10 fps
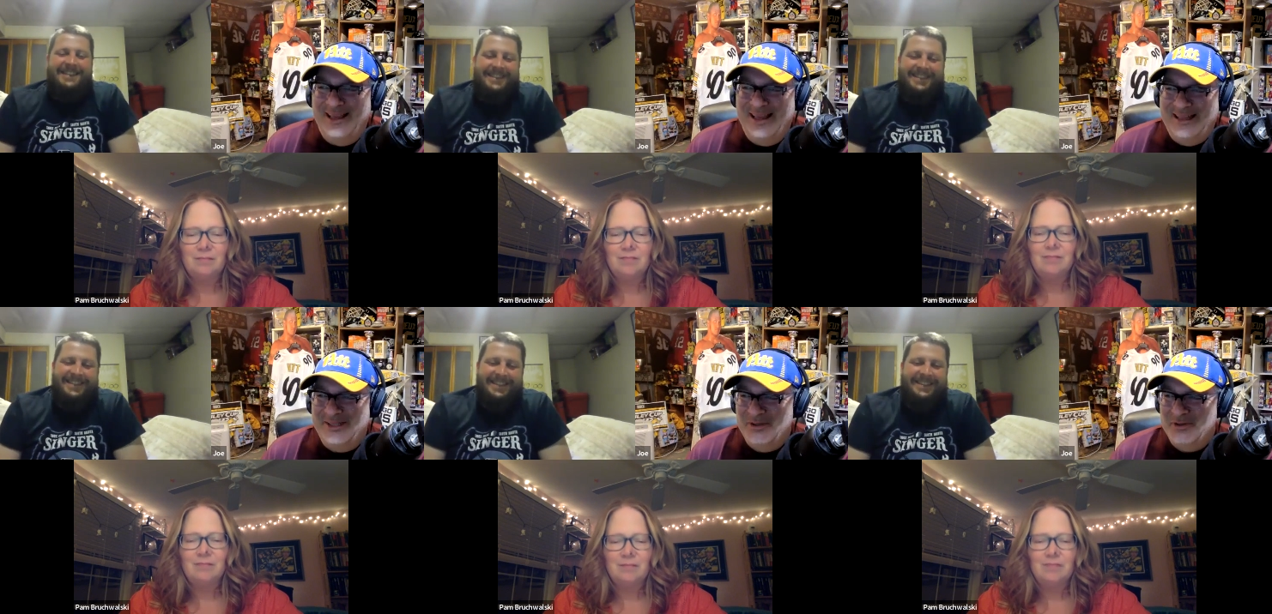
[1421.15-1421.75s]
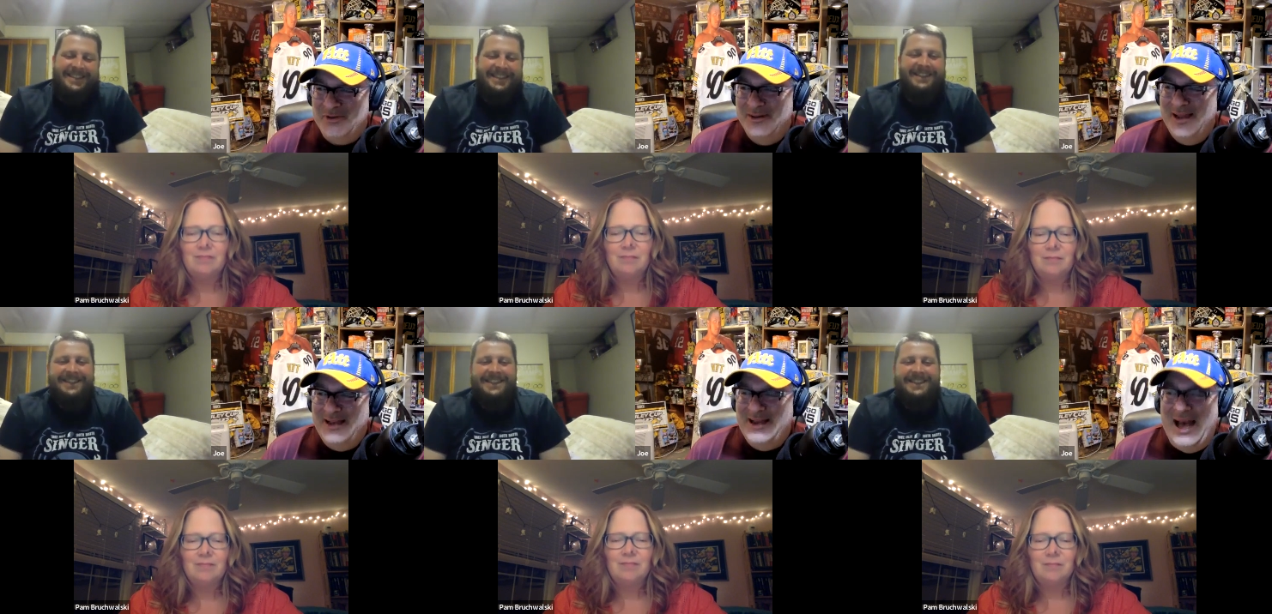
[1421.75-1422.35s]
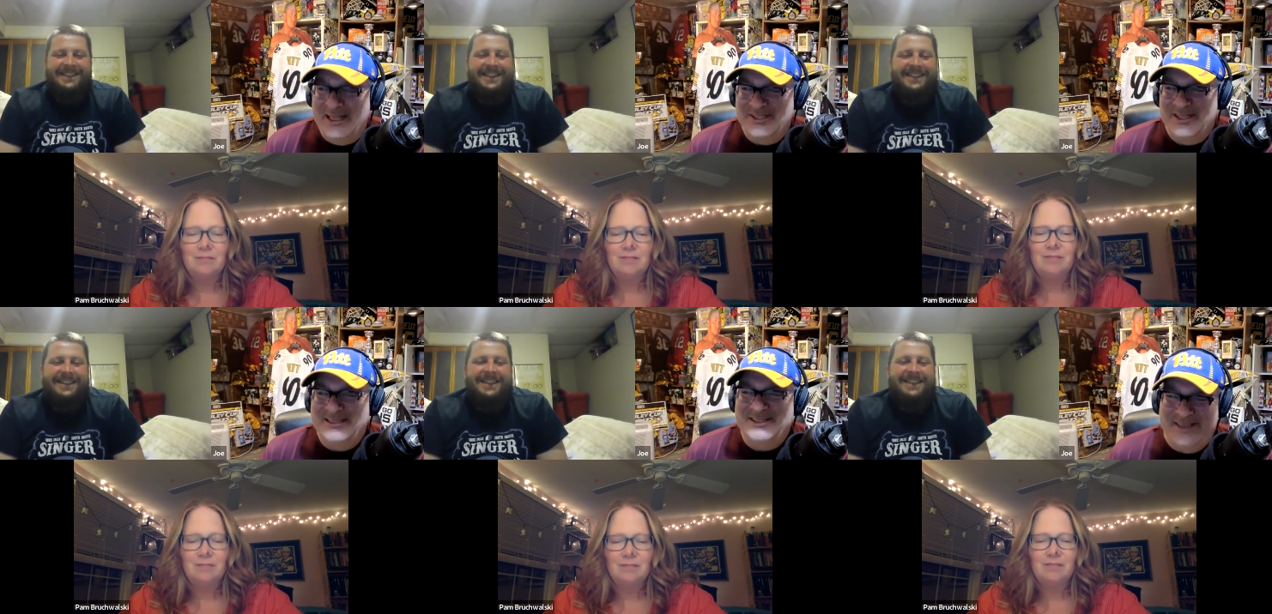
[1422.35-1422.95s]
Speaker 1: into
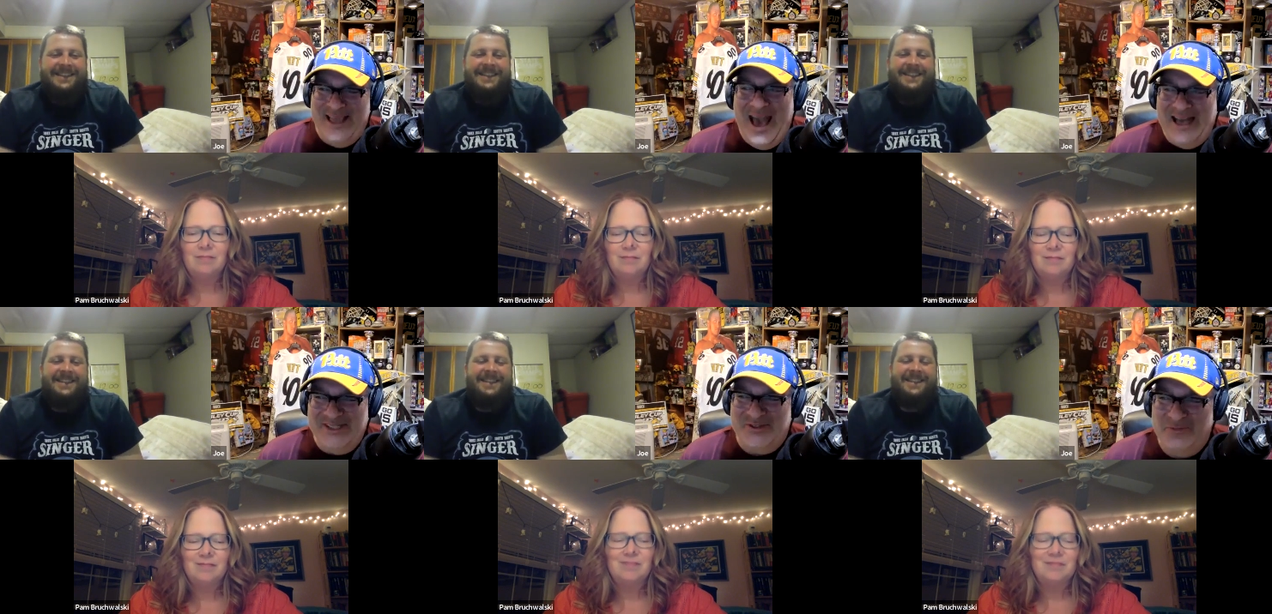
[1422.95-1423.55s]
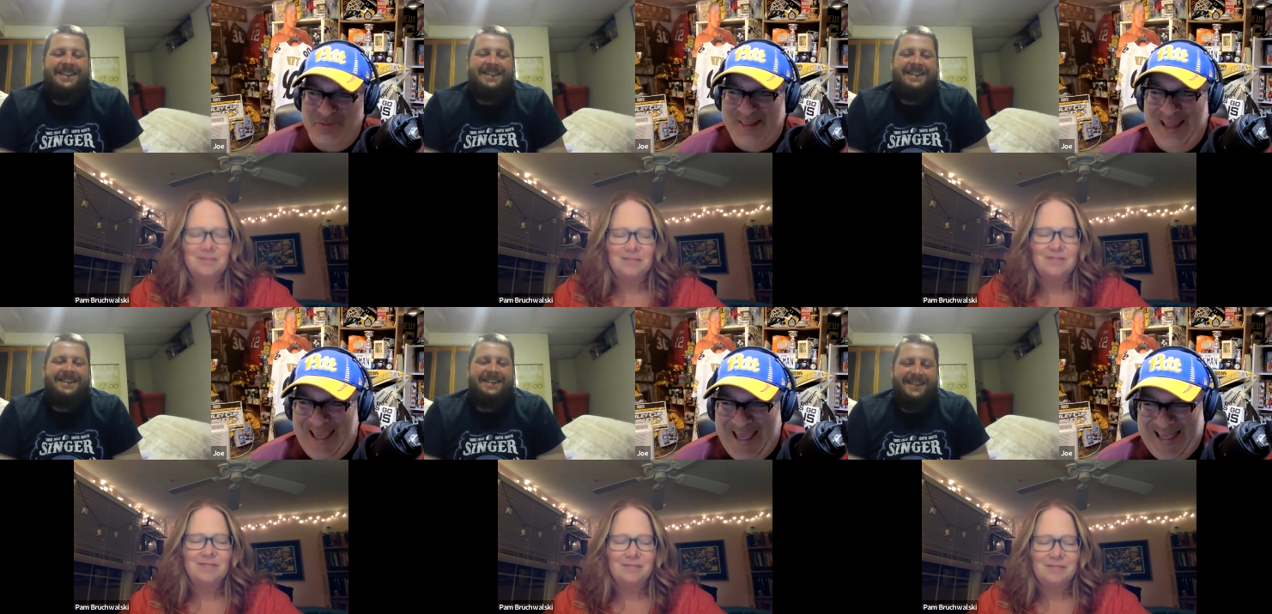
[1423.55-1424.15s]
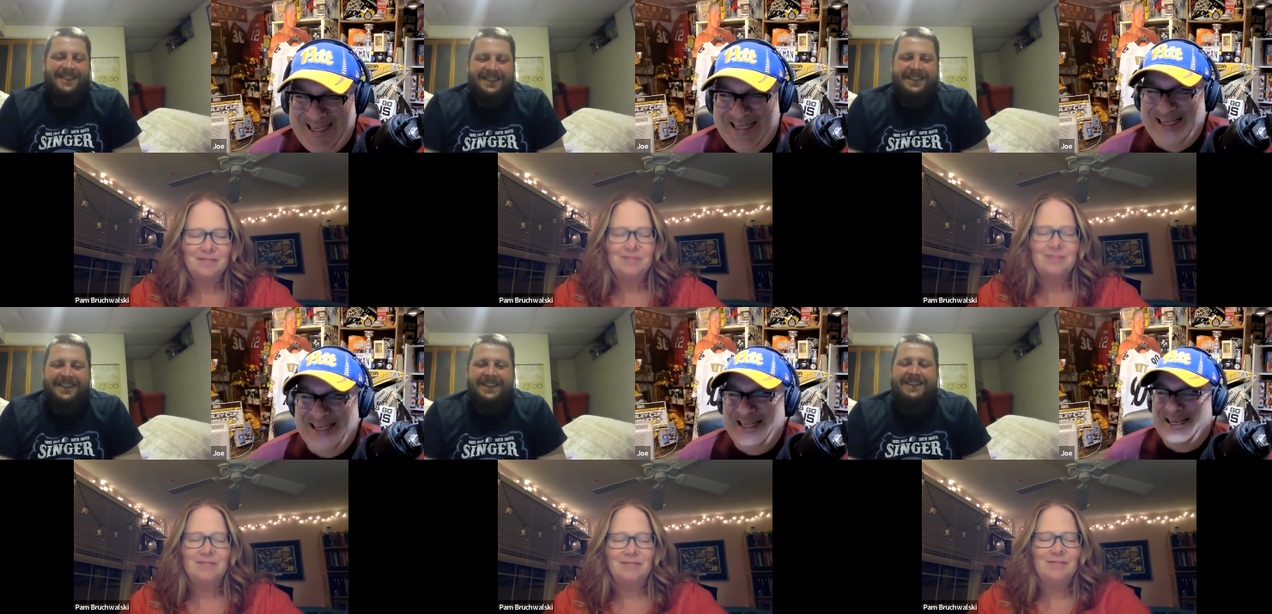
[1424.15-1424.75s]
the astral plane.
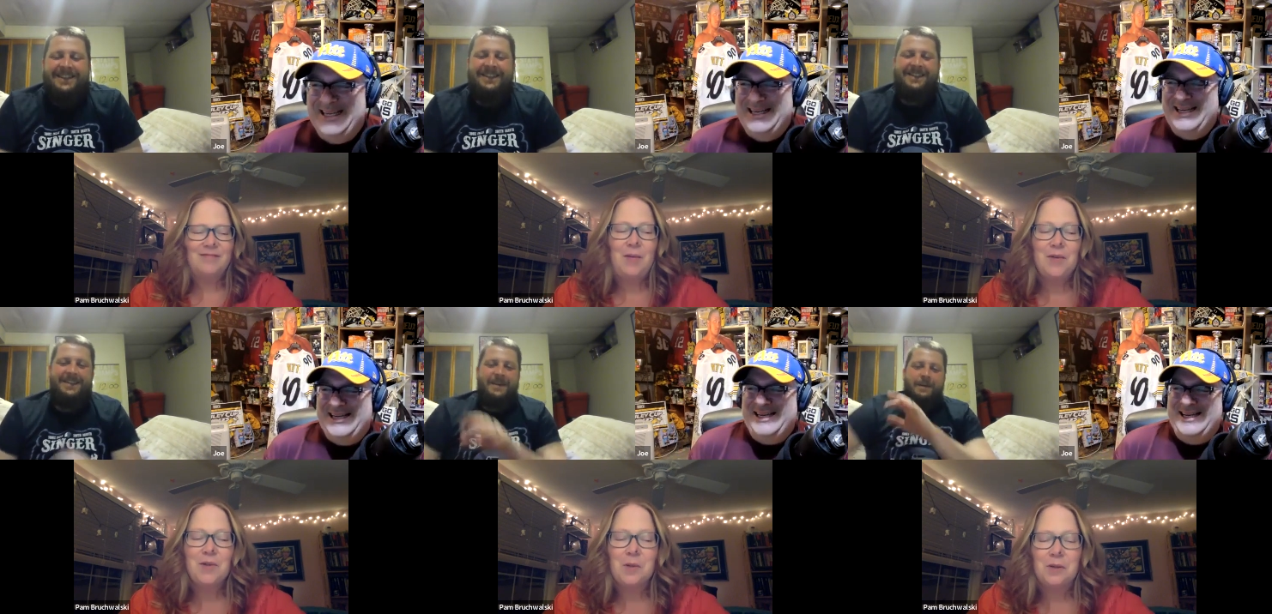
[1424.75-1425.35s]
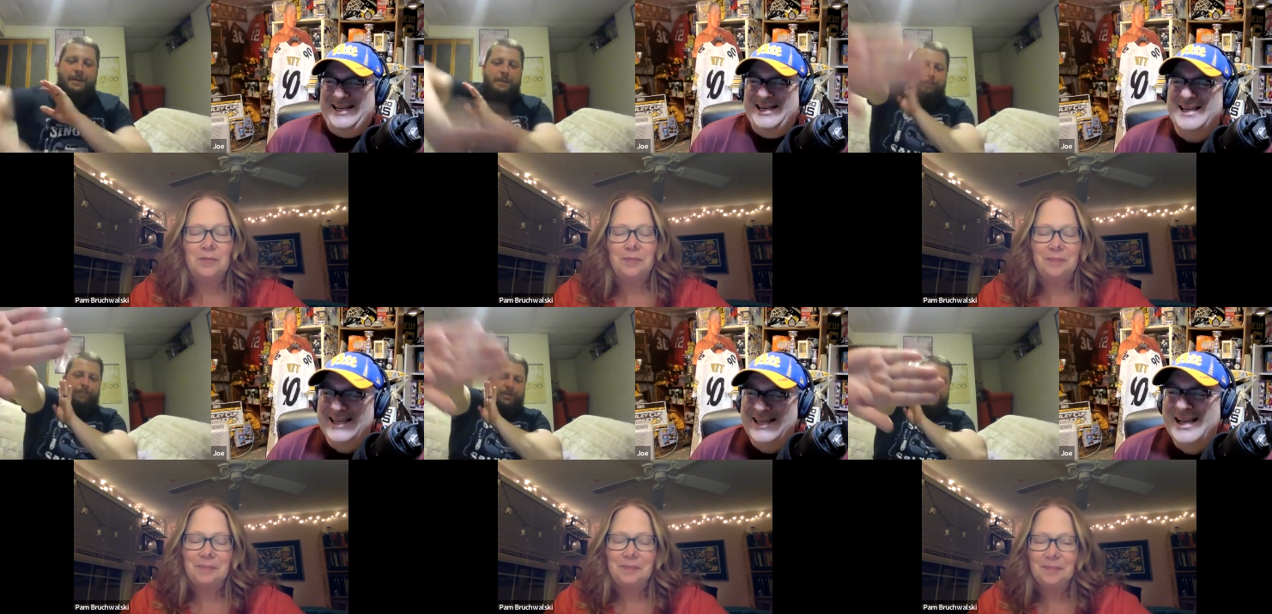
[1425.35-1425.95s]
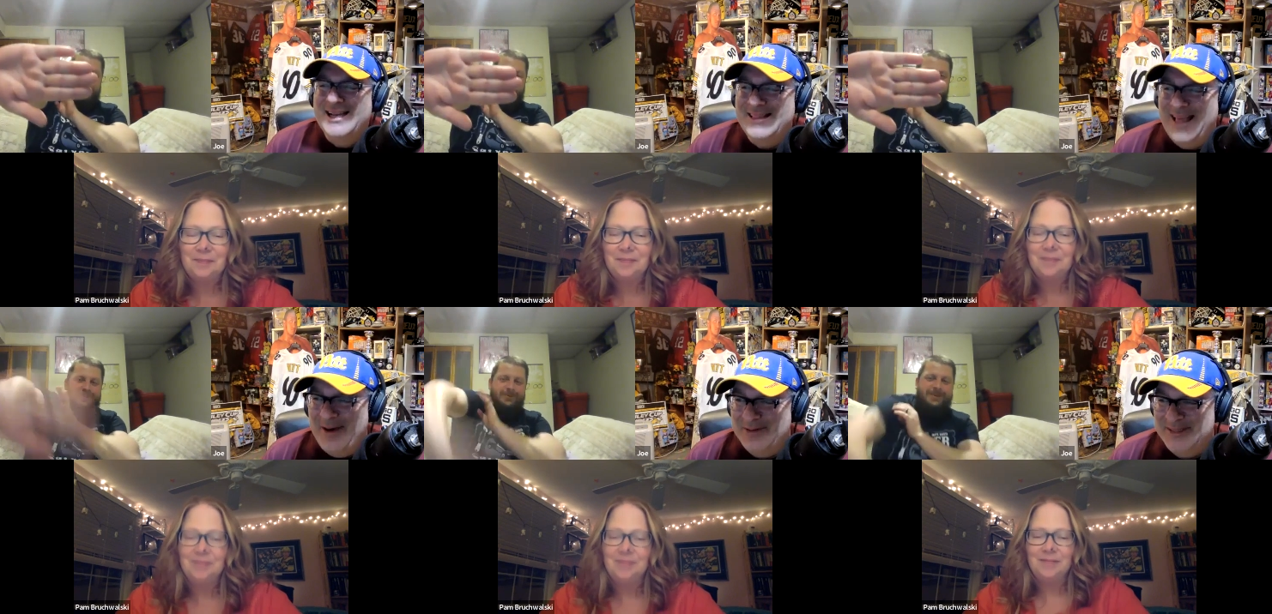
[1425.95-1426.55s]
Speaker 2: That was cool.
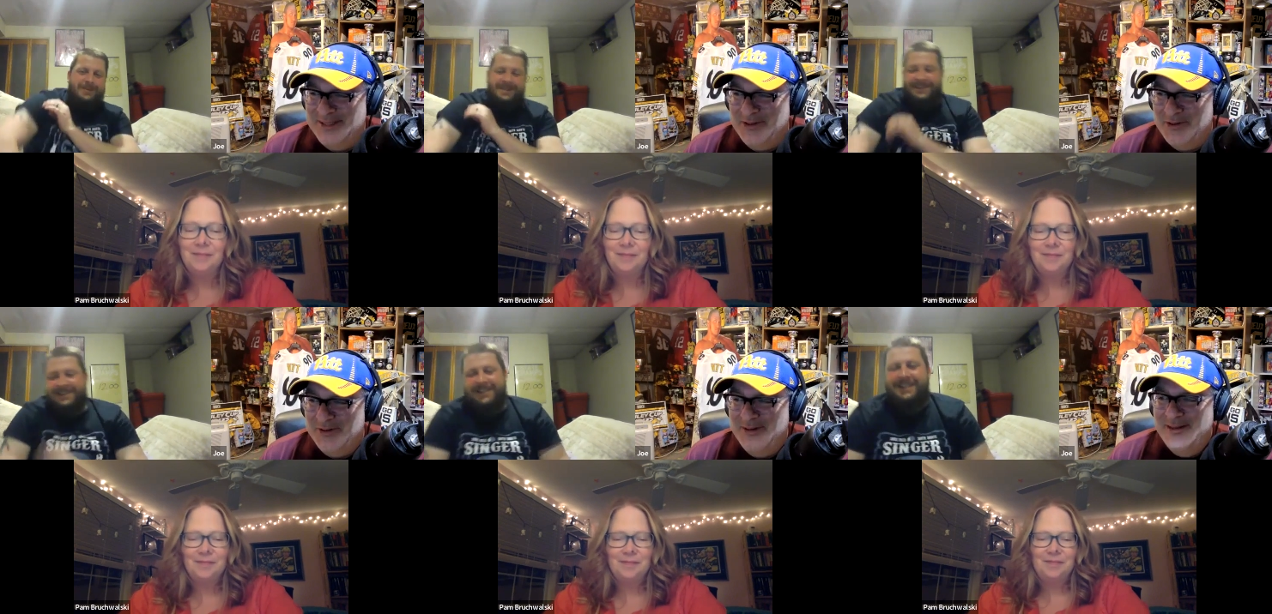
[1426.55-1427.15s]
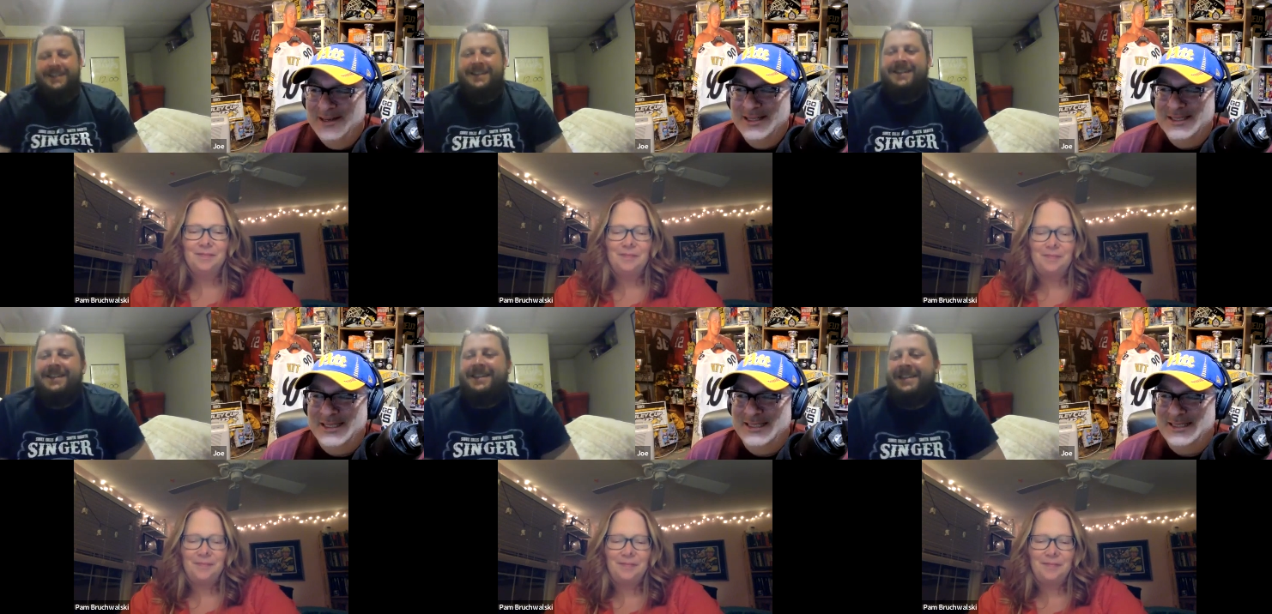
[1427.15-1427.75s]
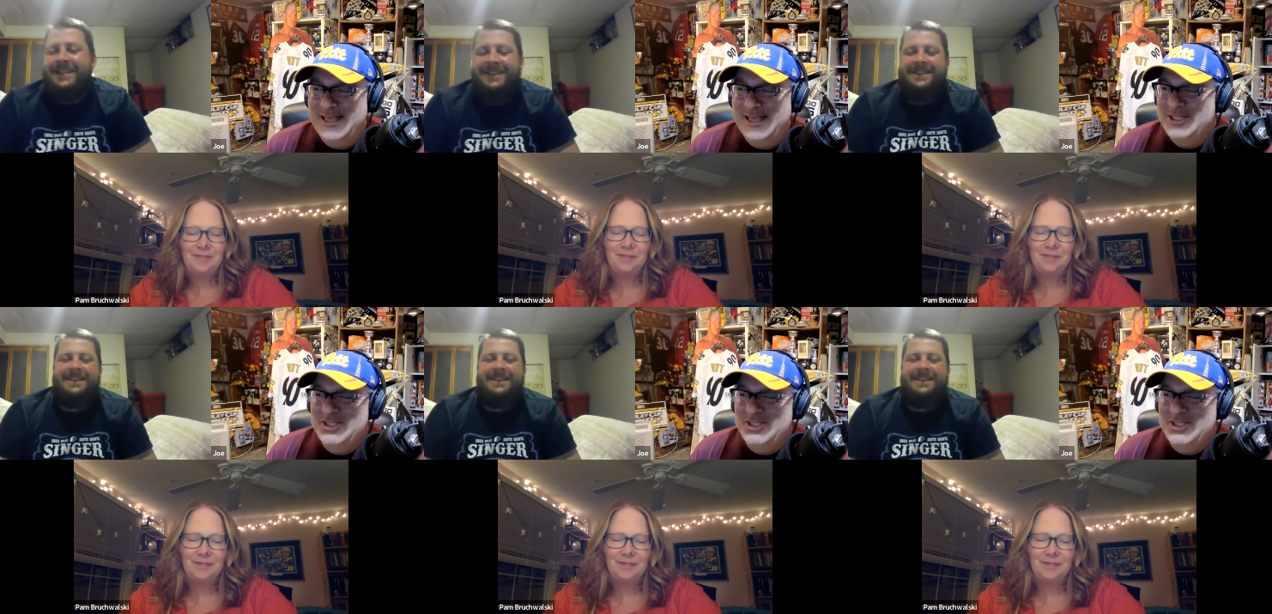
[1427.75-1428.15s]
Speaker 1: That was cool. She says she's